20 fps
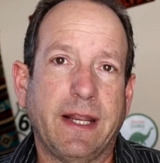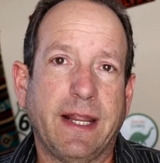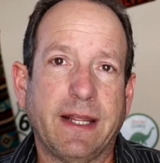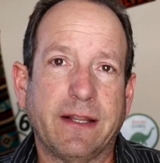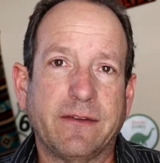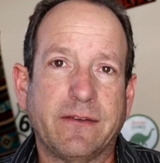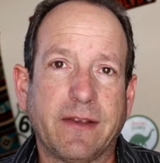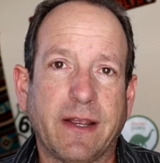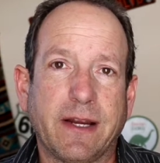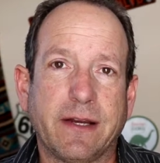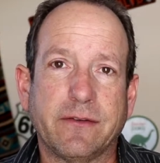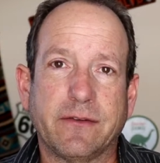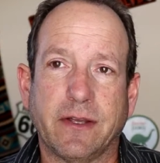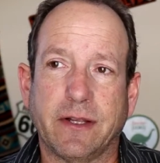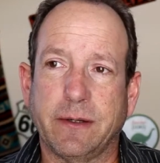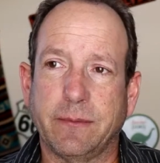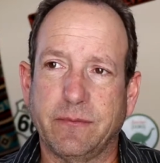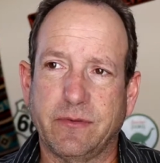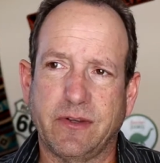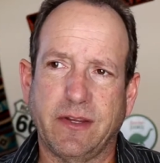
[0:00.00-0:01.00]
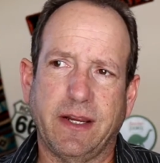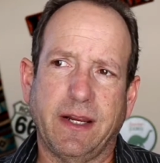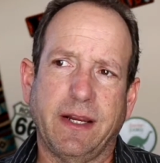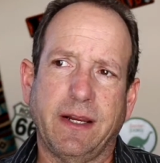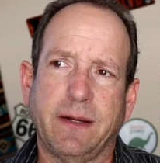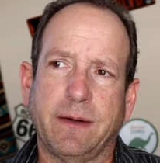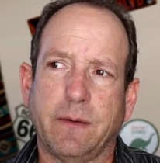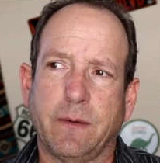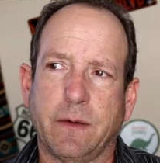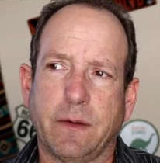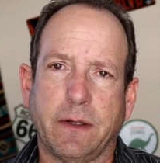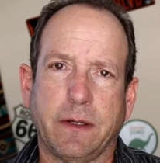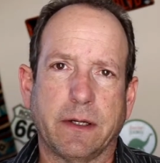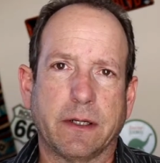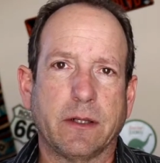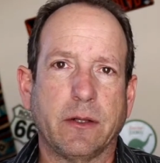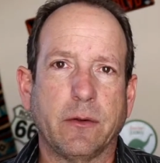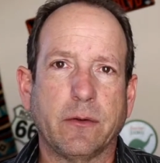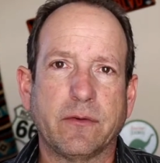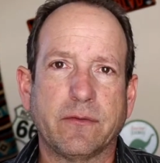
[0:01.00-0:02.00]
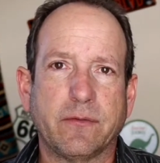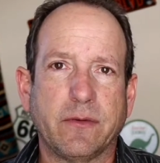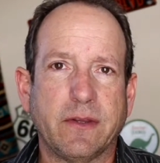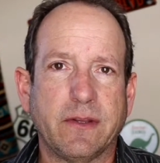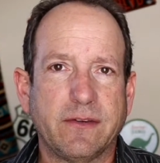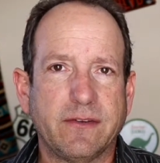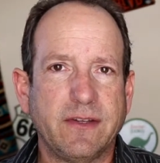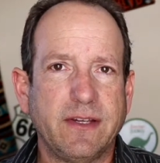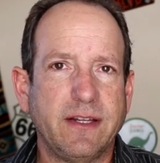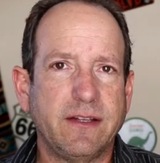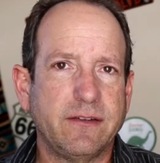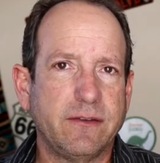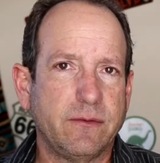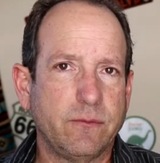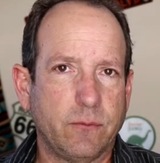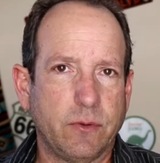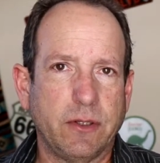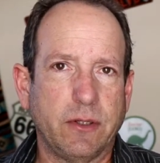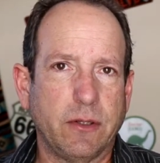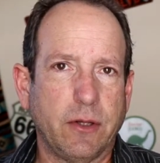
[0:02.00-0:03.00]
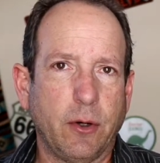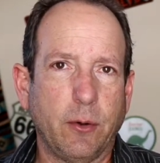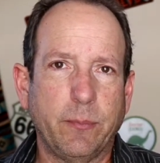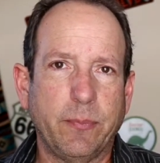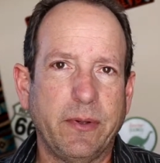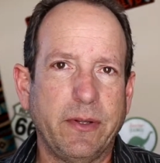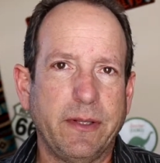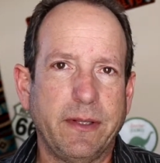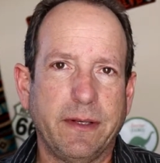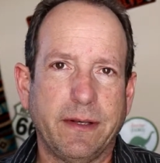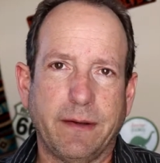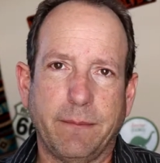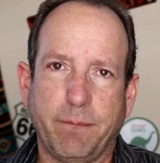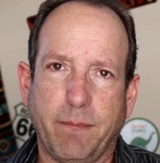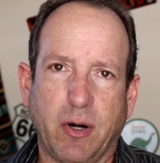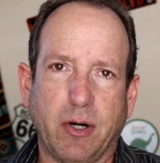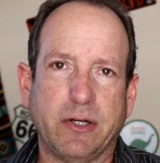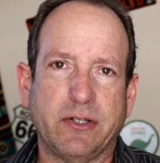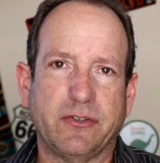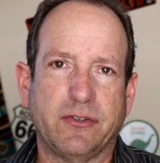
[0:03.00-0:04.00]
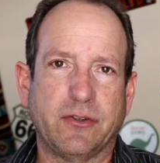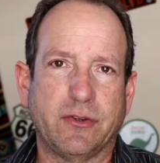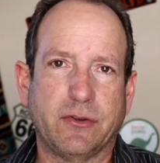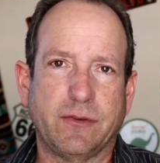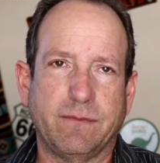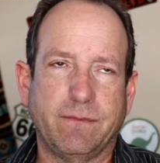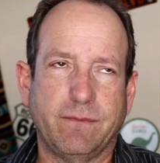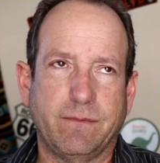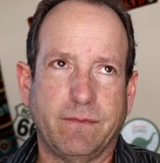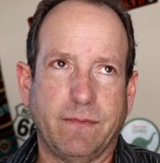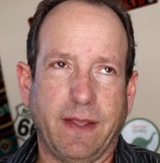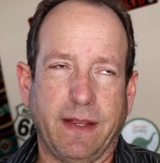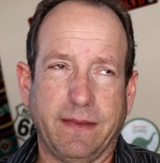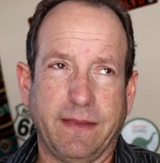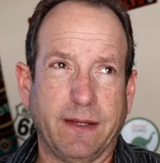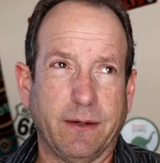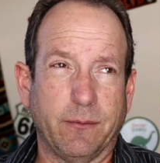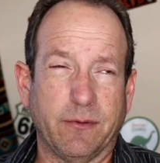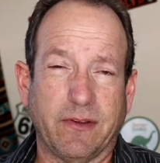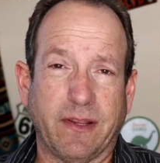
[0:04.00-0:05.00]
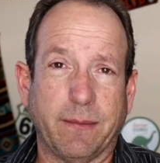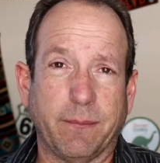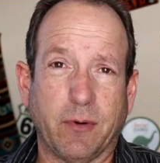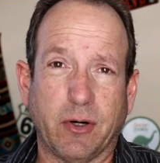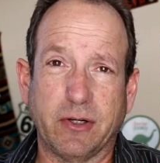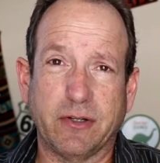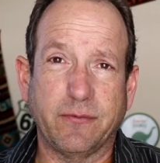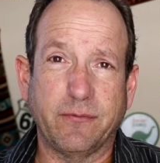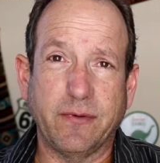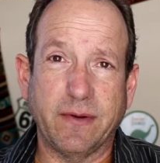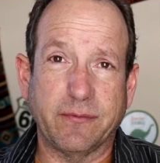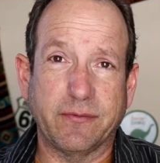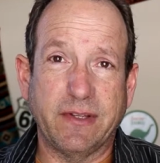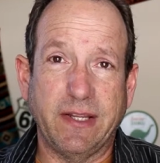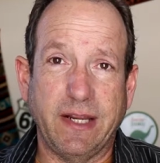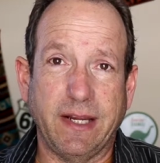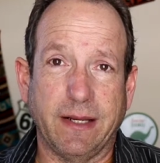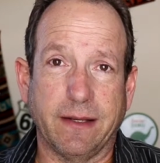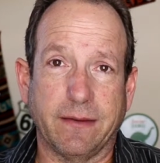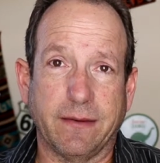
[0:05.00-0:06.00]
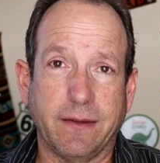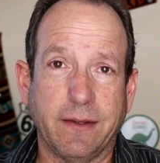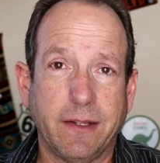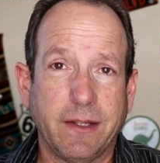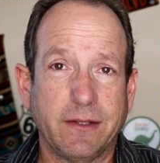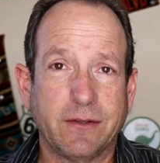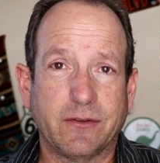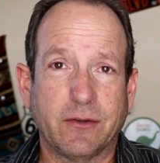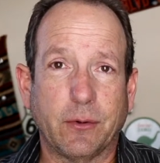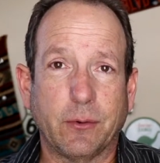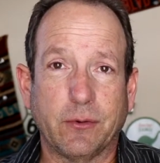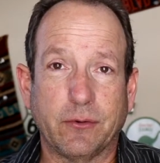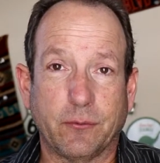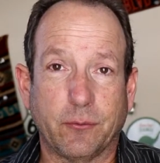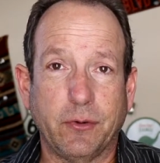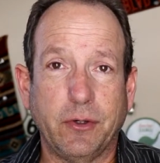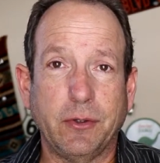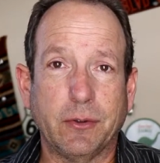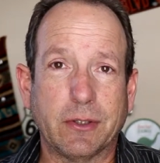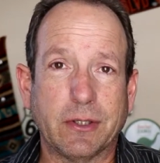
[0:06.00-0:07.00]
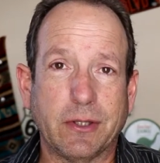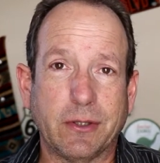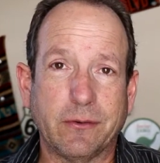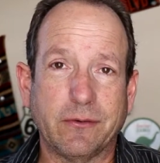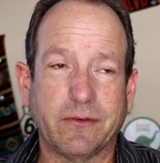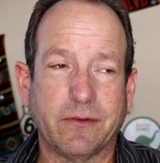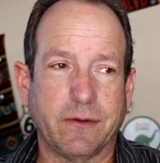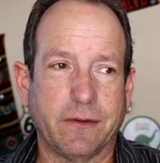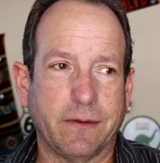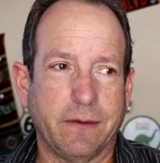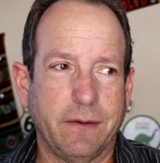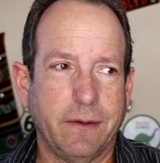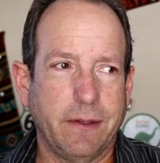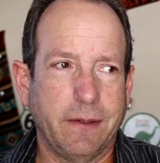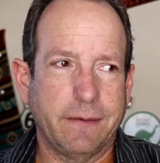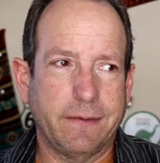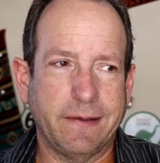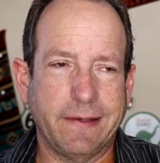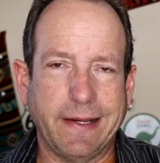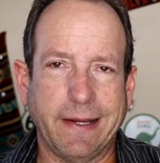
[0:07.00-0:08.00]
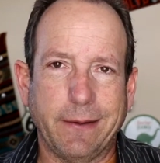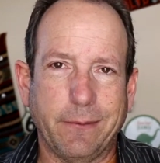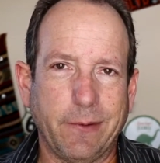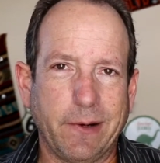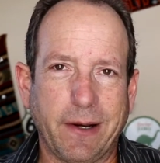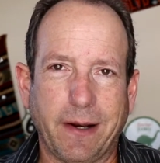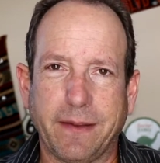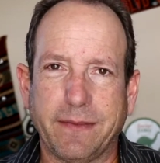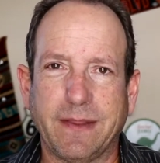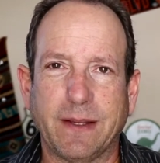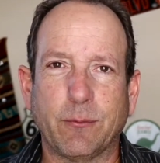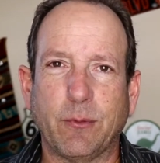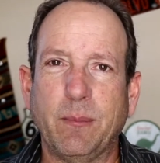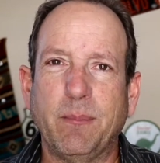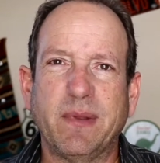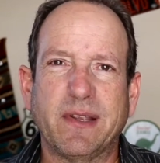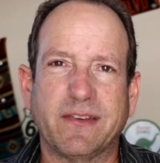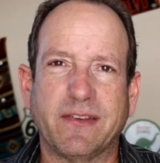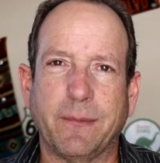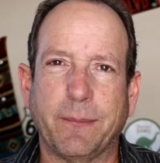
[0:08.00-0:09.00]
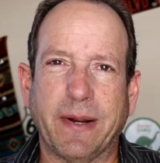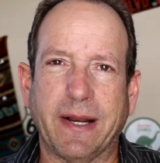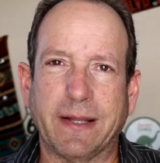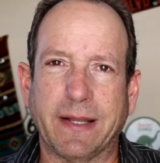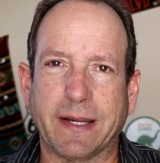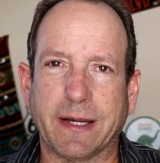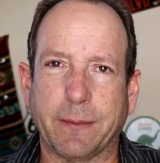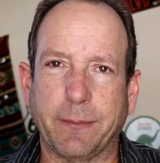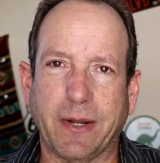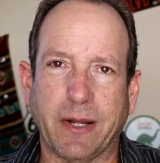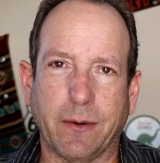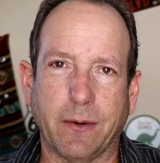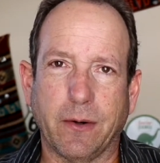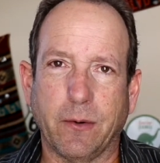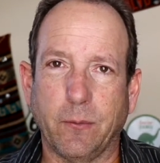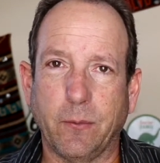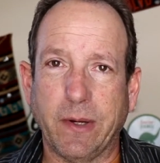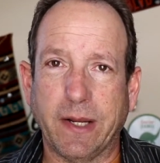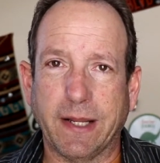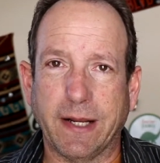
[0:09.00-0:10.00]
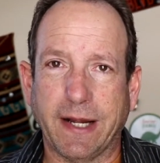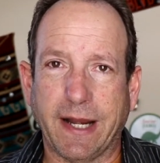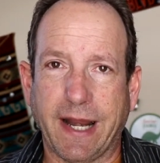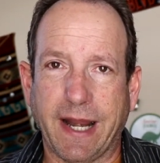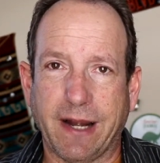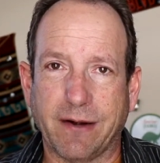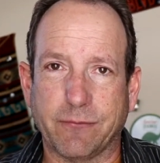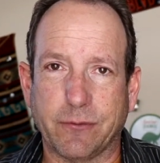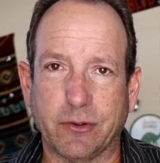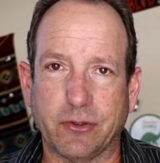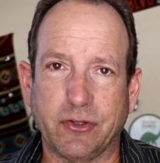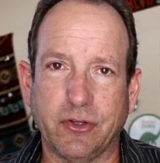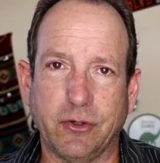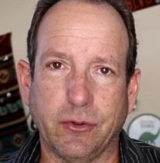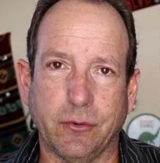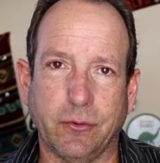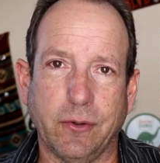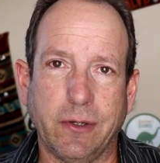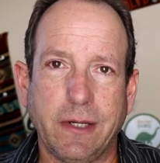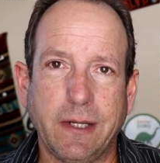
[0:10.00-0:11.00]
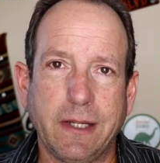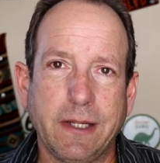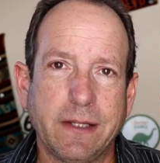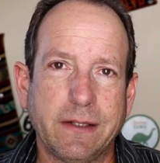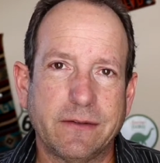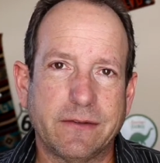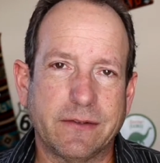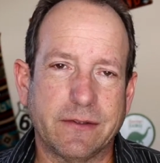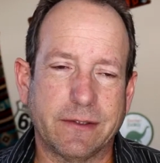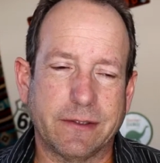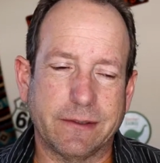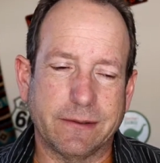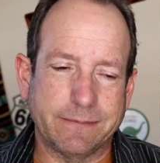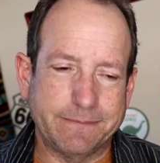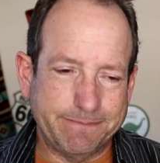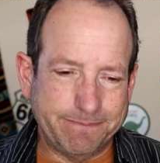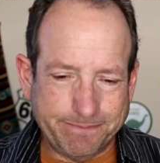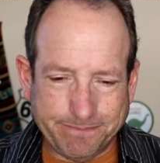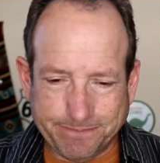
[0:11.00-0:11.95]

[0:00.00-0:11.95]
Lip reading: they had signs on them saying closed for the season, will open March, I think it was like March 15th. So it was real close to the date. I think we missed it by like about a week and a half or two. So,